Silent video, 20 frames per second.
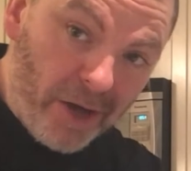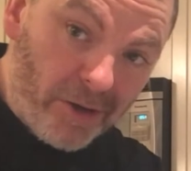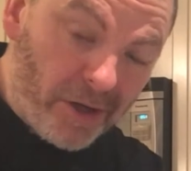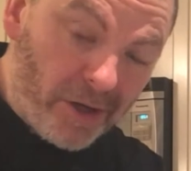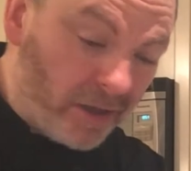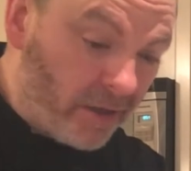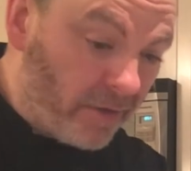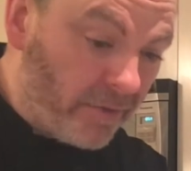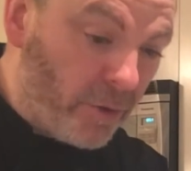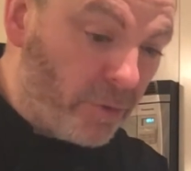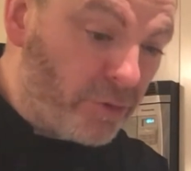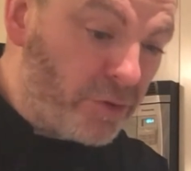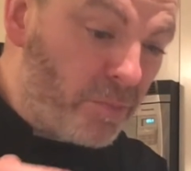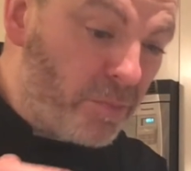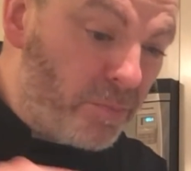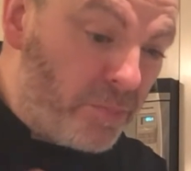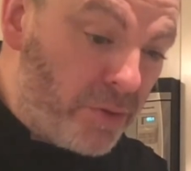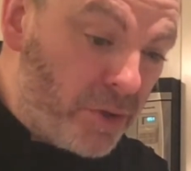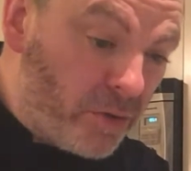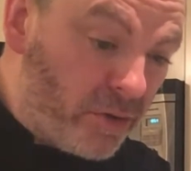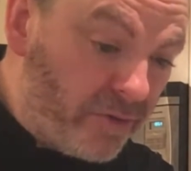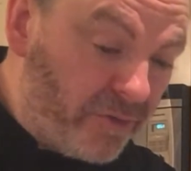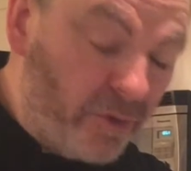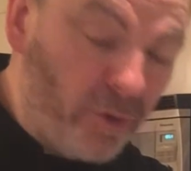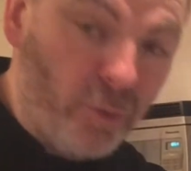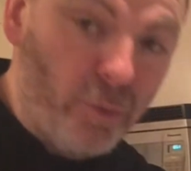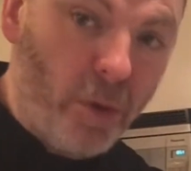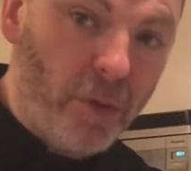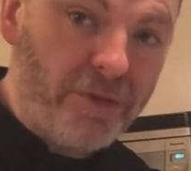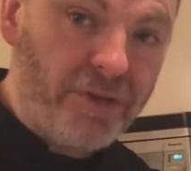out all of those
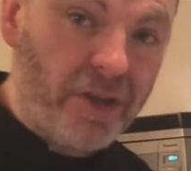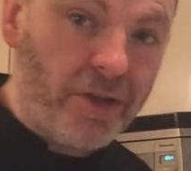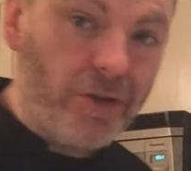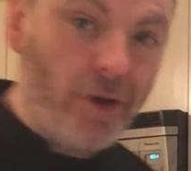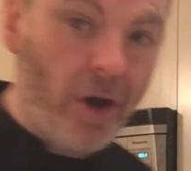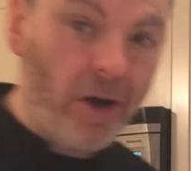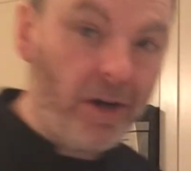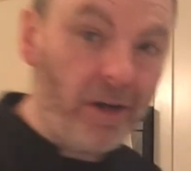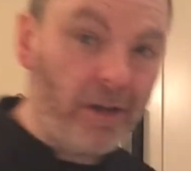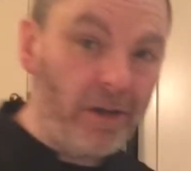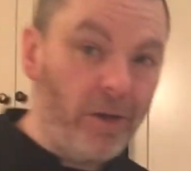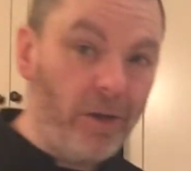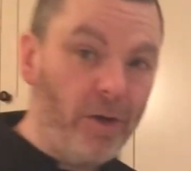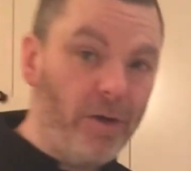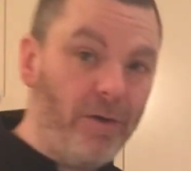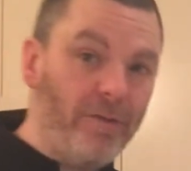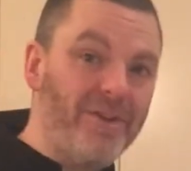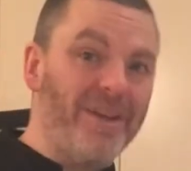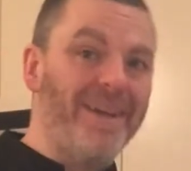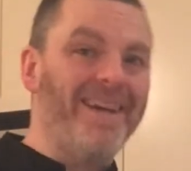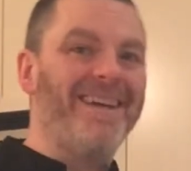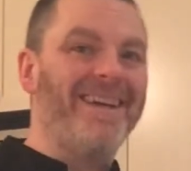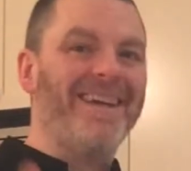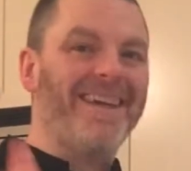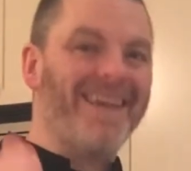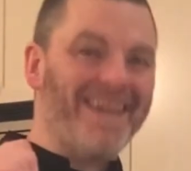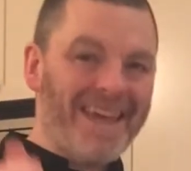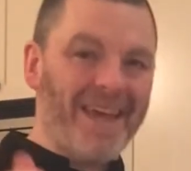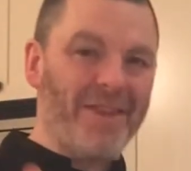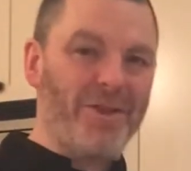beautiful roasted garlic cloves,
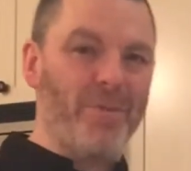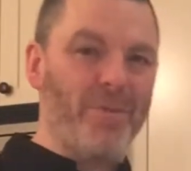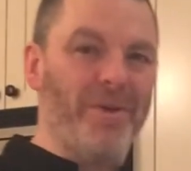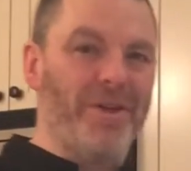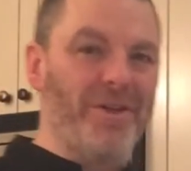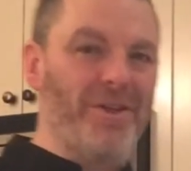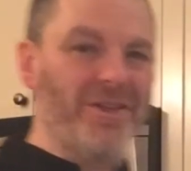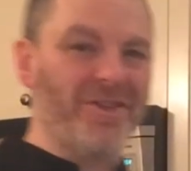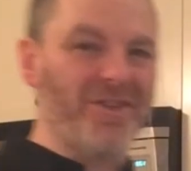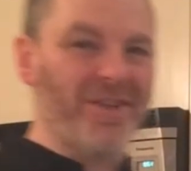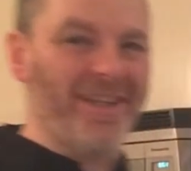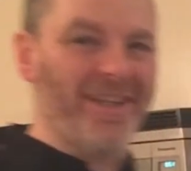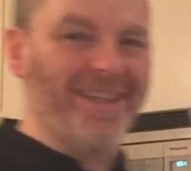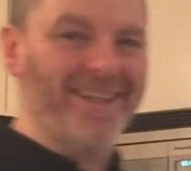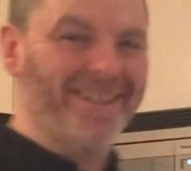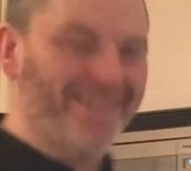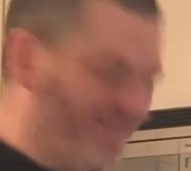get them into the skillet.